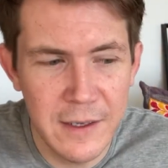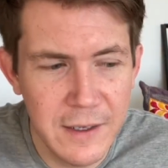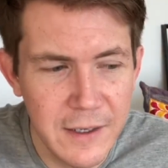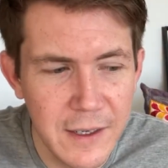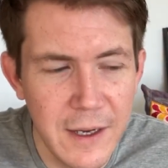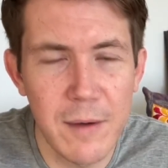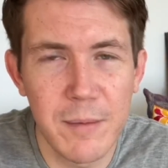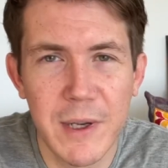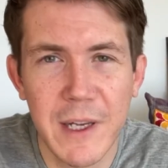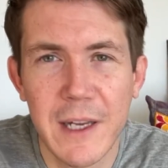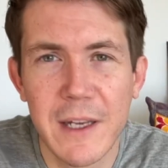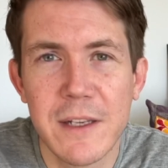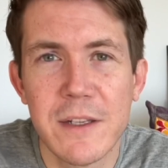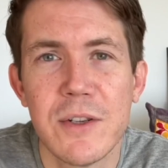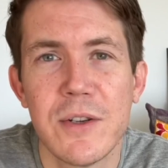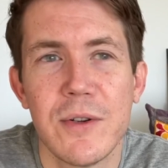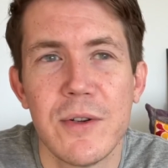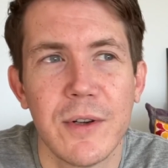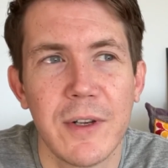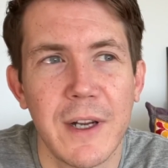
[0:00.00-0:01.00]
coming
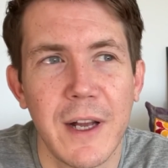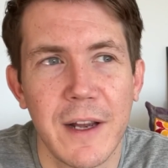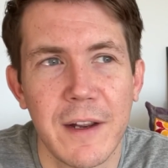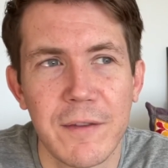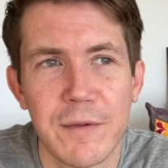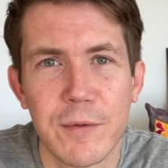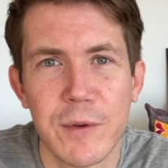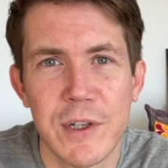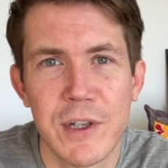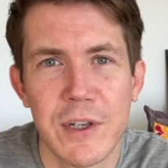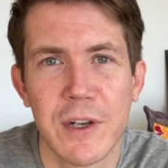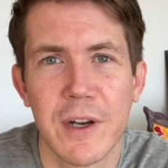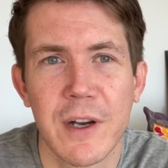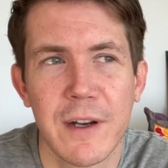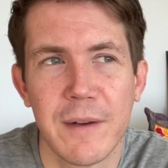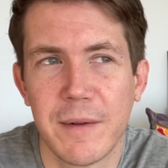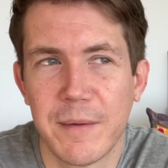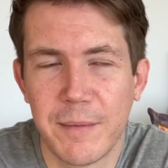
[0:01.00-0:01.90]
into your life, which are